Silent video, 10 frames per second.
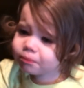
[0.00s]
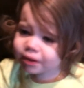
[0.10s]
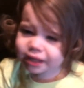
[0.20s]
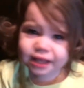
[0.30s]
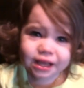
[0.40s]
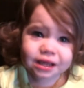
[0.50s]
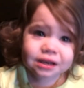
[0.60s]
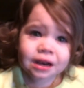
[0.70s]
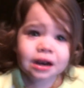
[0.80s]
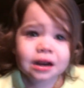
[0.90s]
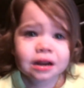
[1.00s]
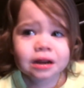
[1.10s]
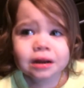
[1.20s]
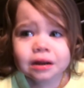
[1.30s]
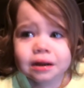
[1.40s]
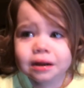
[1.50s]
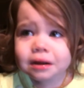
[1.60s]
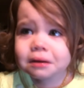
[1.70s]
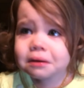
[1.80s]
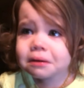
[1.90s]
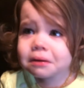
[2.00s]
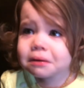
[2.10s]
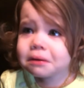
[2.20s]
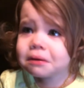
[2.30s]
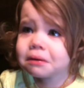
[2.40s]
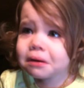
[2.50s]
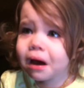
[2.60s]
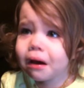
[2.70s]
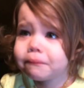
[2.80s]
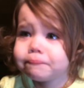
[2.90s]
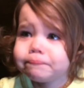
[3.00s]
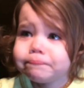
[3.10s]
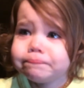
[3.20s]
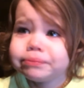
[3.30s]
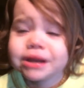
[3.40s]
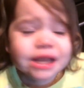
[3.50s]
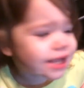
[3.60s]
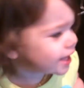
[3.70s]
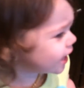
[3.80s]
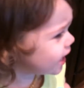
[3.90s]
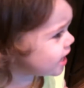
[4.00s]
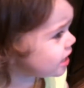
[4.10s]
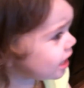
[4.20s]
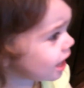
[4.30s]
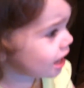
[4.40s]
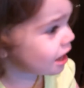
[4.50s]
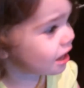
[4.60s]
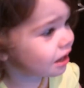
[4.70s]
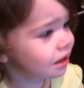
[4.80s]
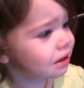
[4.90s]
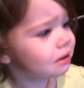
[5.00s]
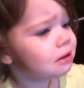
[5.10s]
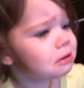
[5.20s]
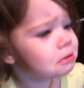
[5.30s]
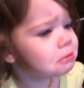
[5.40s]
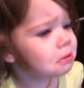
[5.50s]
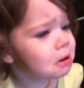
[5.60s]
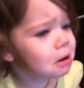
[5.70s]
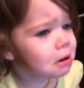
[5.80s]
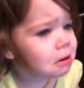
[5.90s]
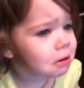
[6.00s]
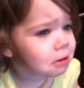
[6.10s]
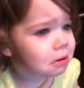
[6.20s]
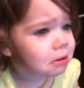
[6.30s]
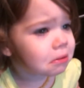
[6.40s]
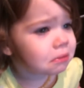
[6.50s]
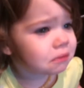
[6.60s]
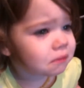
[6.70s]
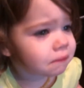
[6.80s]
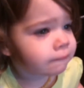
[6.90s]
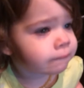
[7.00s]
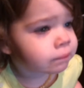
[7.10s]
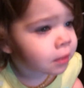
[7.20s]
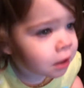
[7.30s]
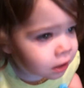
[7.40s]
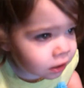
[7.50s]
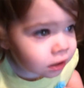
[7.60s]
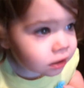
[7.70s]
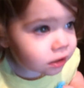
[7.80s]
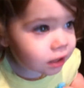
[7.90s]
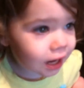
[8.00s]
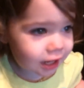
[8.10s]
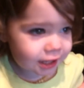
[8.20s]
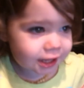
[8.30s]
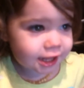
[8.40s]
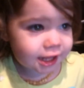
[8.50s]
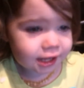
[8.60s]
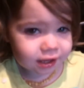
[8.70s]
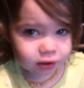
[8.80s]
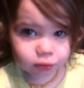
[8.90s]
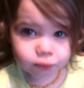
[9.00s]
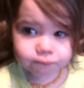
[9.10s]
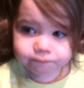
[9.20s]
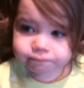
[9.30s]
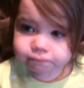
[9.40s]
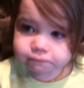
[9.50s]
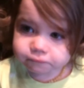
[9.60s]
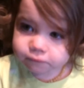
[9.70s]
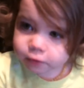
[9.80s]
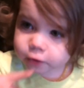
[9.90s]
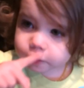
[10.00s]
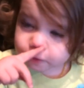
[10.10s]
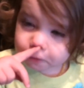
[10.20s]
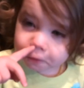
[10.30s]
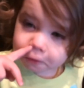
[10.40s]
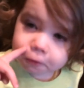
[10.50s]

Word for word: about if I just also make some eggs for us? Okay? Bacon. Okay. We'll have bacon. Say yes. Yes. Yes. We're going to have bacon.